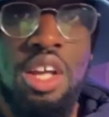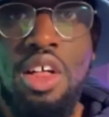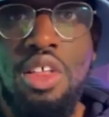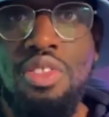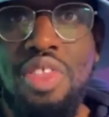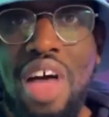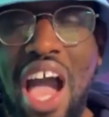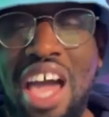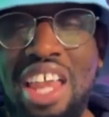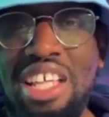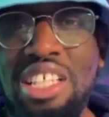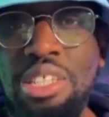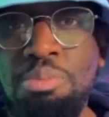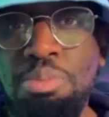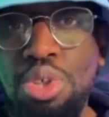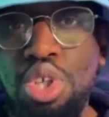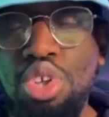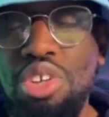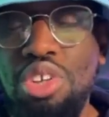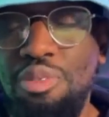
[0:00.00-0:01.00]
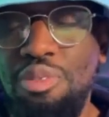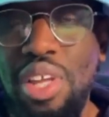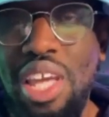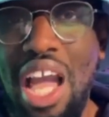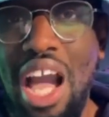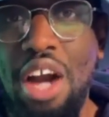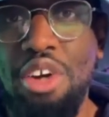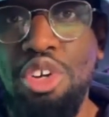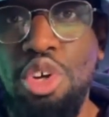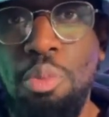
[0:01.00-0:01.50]
That is beautifully
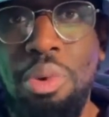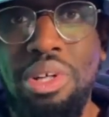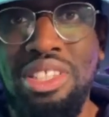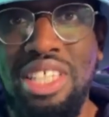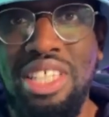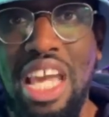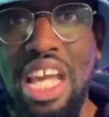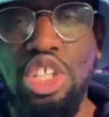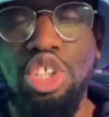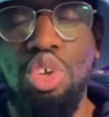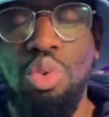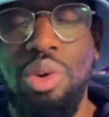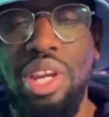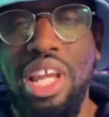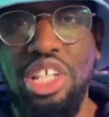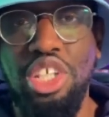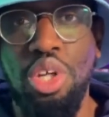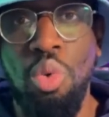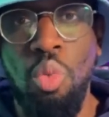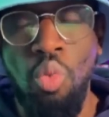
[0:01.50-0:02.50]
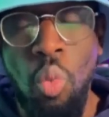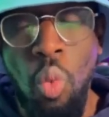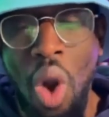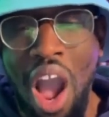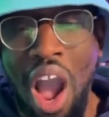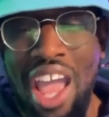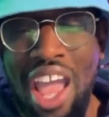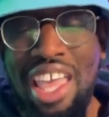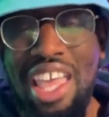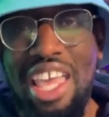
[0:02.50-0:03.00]
how you protect your relationship.
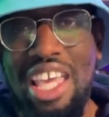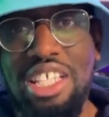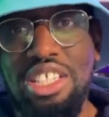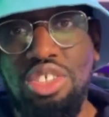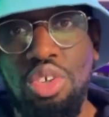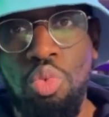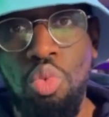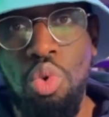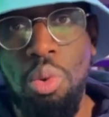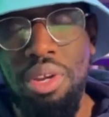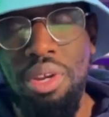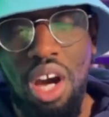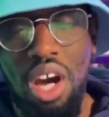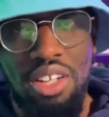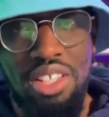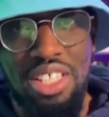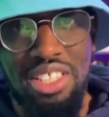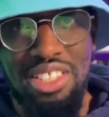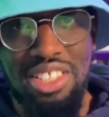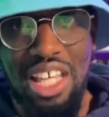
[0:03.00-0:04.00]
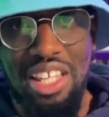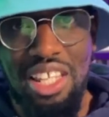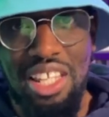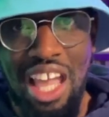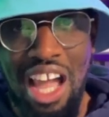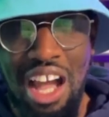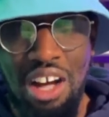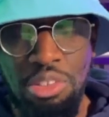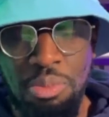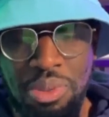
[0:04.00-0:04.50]
Why is the woman understanding
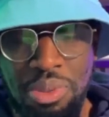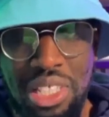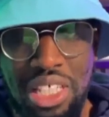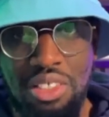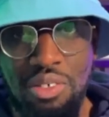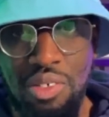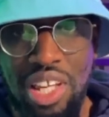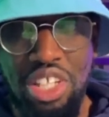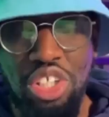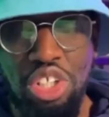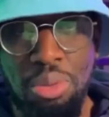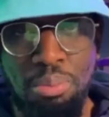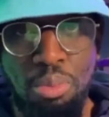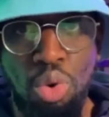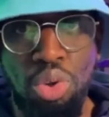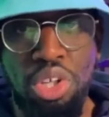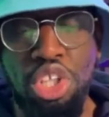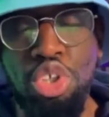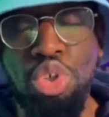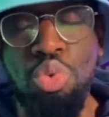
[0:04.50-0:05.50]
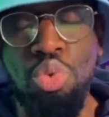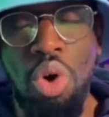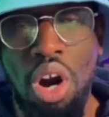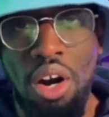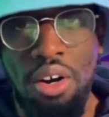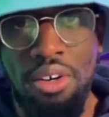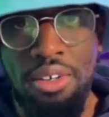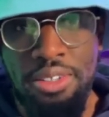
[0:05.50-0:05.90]
how to protect the relationship more than you are?